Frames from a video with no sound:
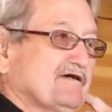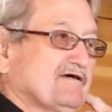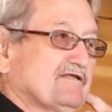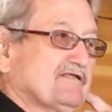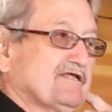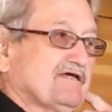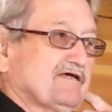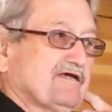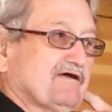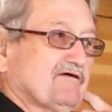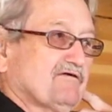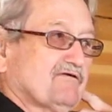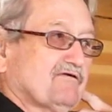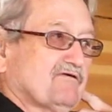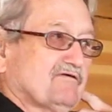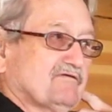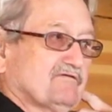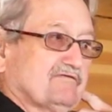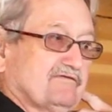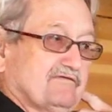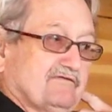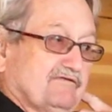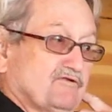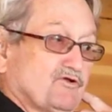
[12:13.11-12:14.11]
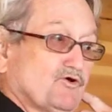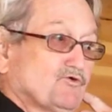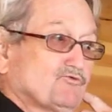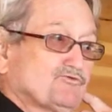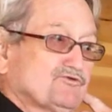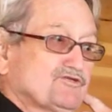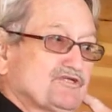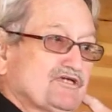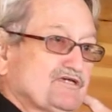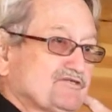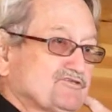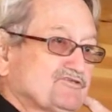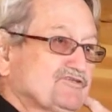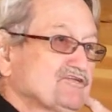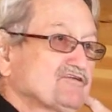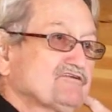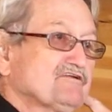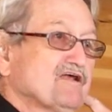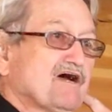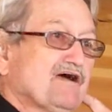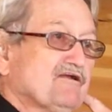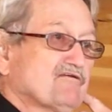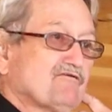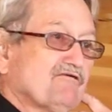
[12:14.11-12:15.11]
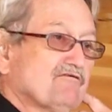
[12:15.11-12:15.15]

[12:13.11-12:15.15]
they in those days did not